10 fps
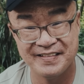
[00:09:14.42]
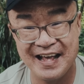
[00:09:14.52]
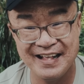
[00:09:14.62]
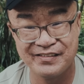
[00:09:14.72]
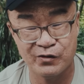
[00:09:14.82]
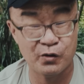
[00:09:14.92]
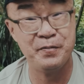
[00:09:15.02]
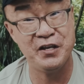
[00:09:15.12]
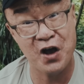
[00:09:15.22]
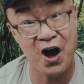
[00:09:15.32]
lens or
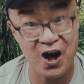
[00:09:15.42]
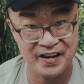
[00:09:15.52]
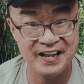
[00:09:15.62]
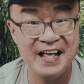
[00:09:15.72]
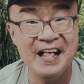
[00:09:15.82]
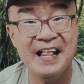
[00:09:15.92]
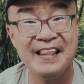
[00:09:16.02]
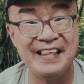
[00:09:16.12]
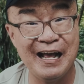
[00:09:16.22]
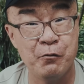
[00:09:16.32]
beyond,
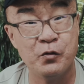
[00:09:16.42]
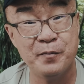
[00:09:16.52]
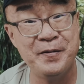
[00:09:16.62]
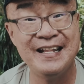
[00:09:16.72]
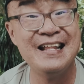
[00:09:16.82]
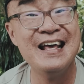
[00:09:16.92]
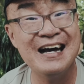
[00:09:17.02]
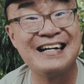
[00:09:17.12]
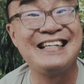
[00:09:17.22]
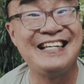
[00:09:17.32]
that would have been
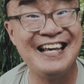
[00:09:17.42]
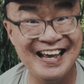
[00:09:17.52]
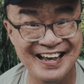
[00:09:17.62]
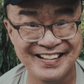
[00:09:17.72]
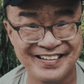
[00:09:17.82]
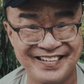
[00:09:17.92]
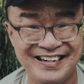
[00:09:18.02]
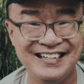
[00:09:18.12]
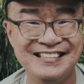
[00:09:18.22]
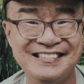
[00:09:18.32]
a
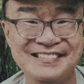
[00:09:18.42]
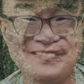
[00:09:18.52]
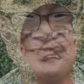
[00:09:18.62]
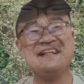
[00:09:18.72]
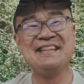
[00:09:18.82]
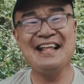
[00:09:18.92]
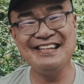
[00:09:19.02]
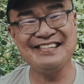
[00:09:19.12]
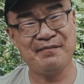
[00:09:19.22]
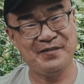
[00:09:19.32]
killer.
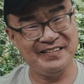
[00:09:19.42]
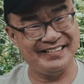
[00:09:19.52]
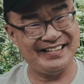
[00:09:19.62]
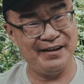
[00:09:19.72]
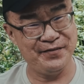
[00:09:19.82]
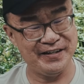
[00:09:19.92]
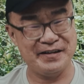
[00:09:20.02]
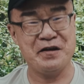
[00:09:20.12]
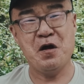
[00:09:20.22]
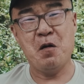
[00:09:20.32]
Lens number
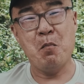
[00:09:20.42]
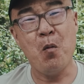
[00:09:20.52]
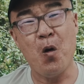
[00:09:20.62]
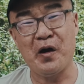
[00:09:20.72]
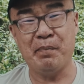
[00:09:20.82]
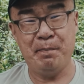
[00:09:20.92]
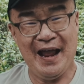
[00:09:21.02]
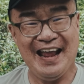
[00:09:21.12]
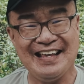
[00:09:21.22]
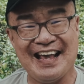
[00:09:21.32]
7, more
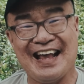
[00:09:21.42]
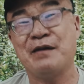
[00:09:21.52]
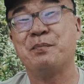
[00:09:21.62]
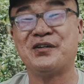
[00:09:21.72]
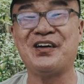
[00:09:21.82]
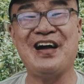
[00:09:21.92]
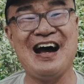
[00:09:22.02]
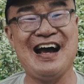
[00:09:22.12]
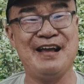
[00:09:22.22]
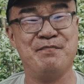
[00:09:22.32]
Pancake
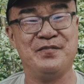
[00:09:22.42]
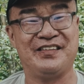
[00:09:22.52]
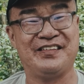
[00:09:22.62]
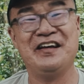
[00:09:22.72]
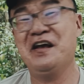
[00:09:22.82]
Primes.